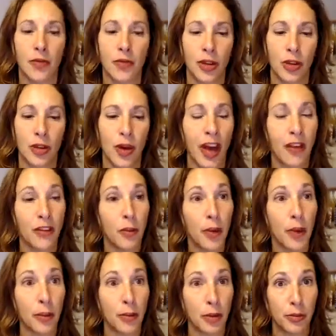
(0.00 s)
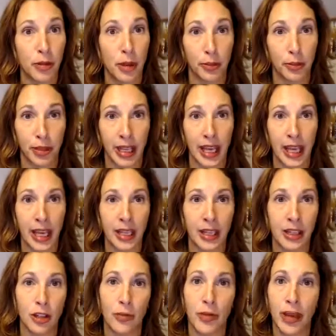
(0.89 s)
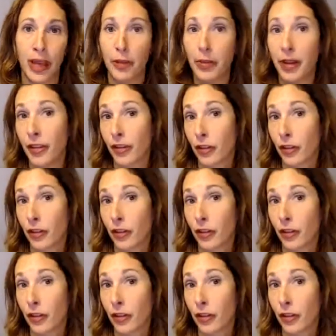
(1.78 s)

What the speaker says: You have a peppermint plant, and you may be